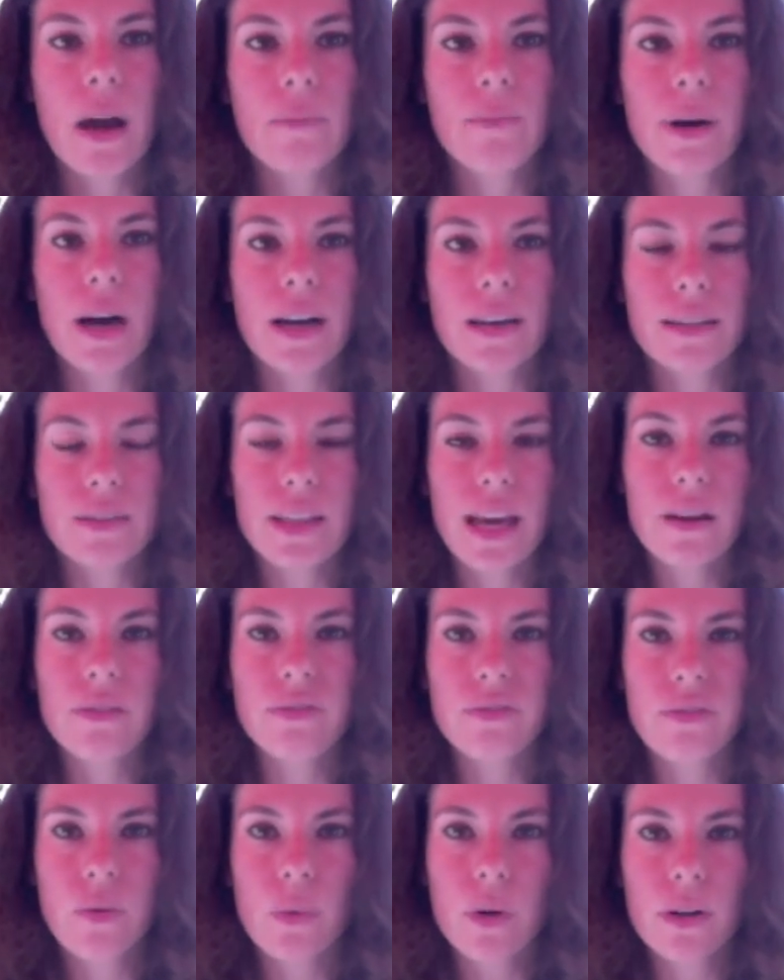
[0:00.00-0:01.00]
But that
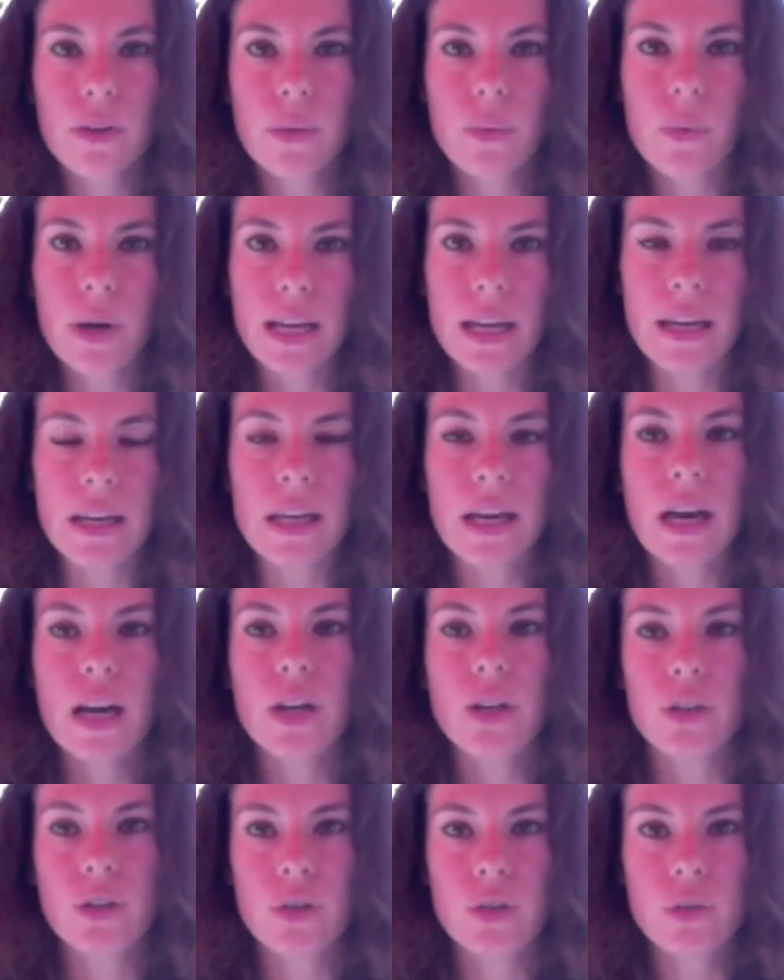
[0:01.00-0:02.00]
fourth week,
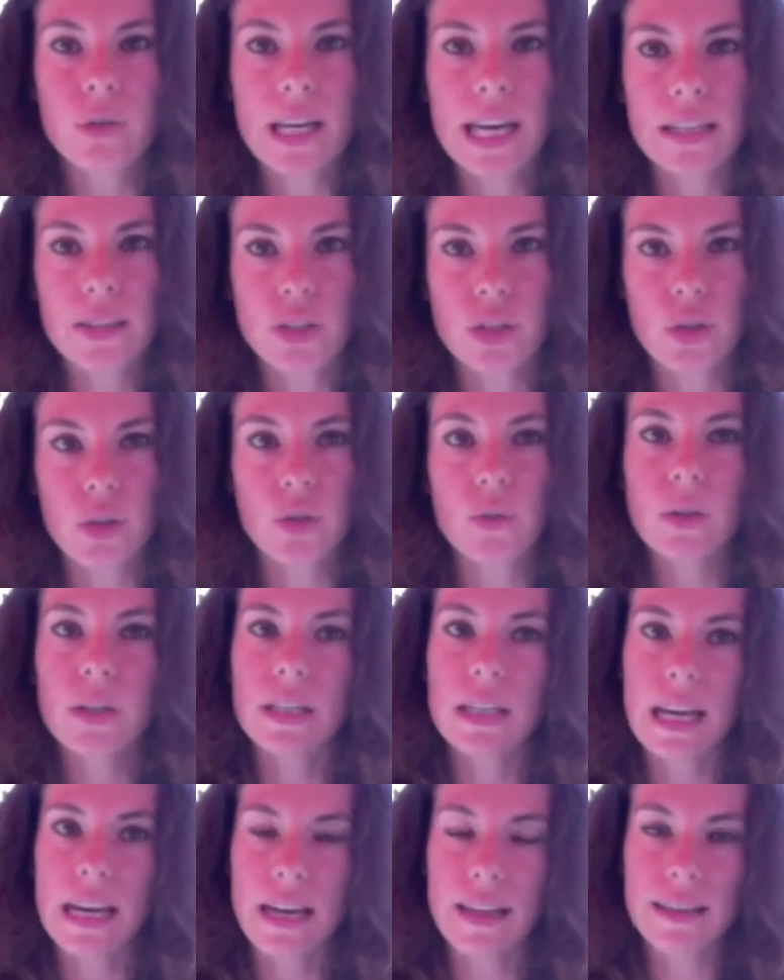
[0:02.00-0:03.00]
you get to
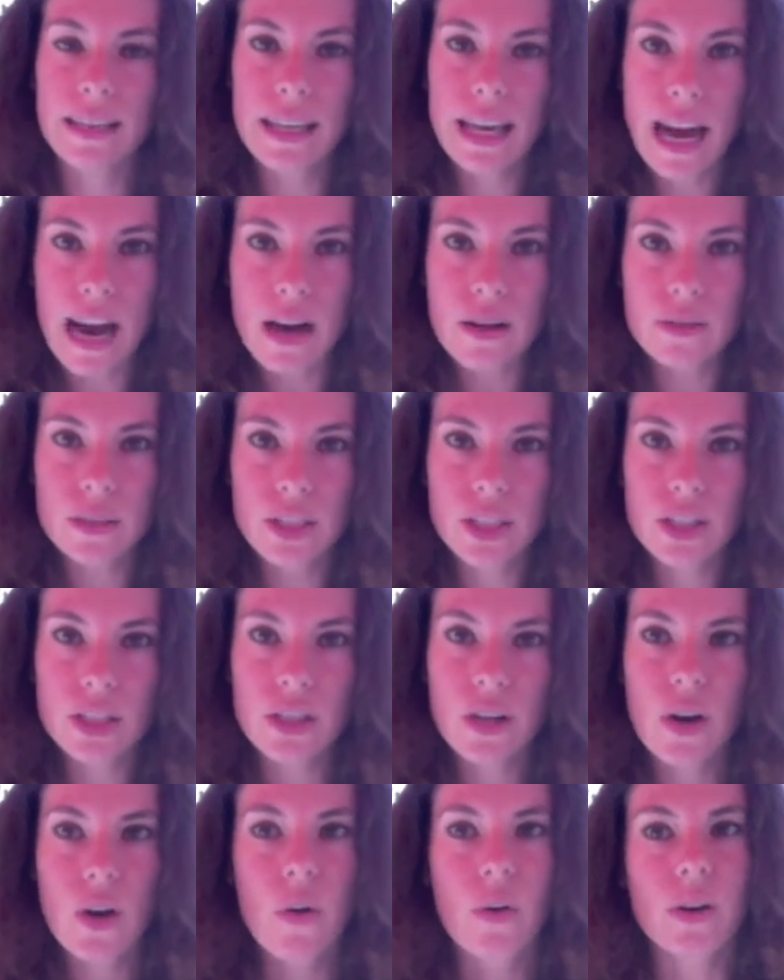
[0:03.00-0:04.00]
lay on the couch
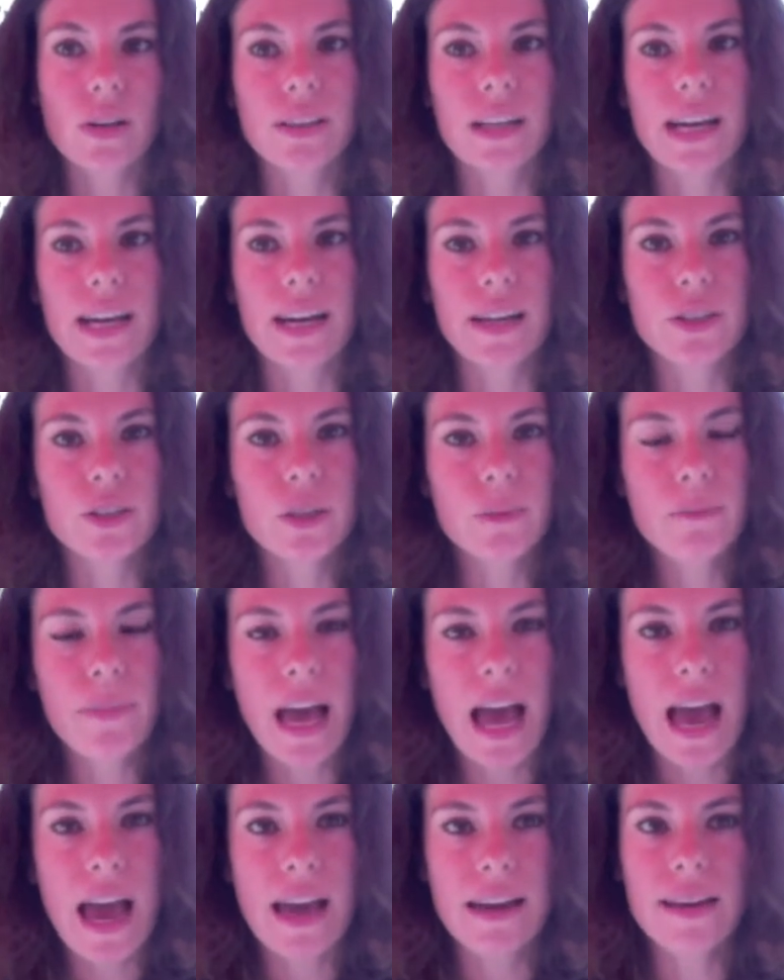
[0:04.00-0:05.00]
or lay on your
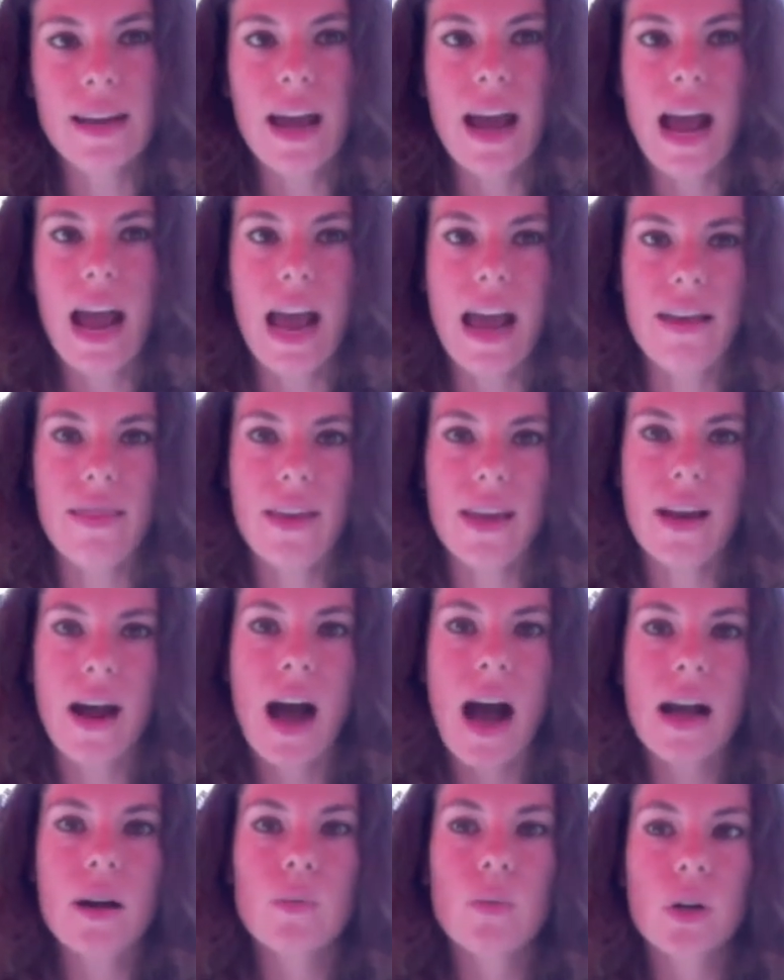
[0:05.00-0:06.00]
bed, and then
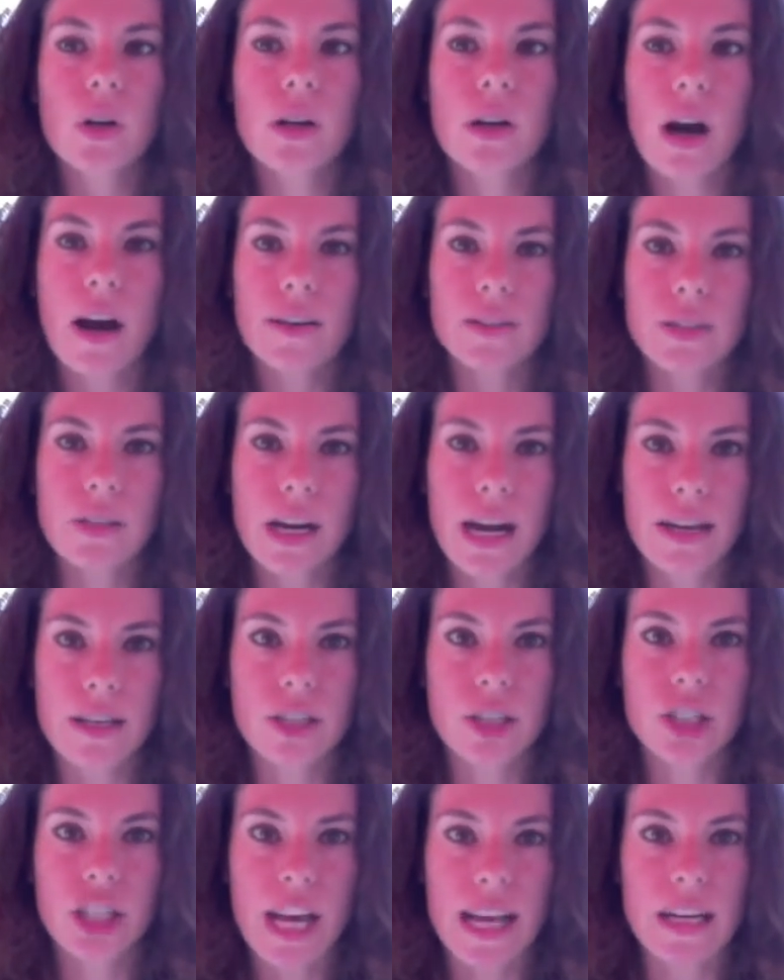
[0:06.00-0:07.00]
I work on your
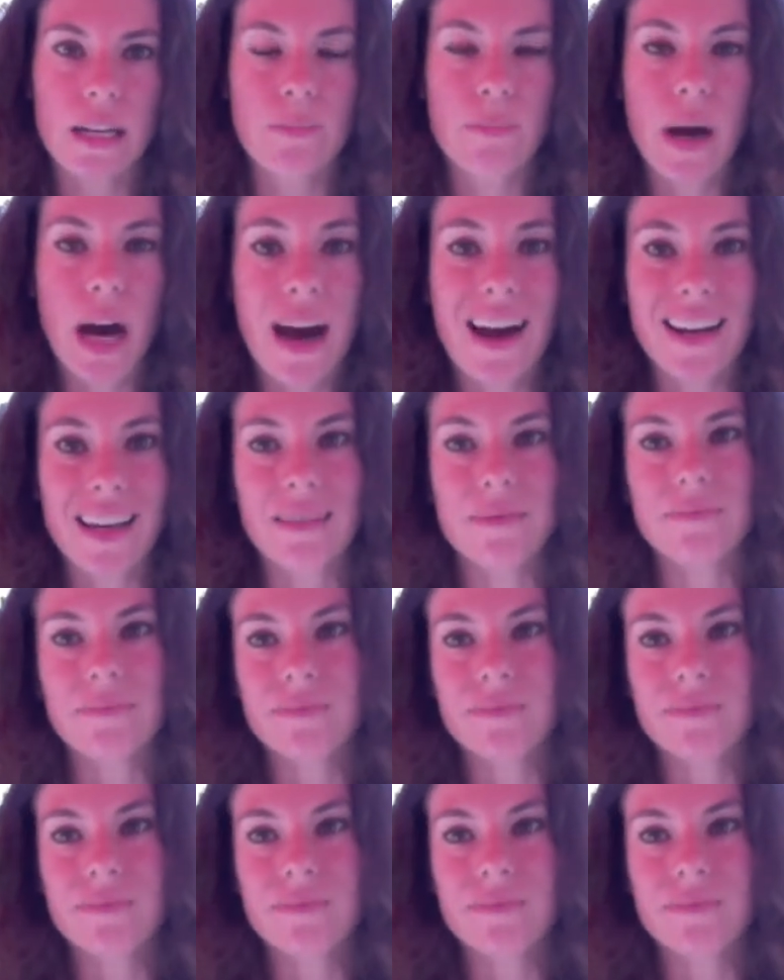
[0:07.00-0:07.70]
energetic body.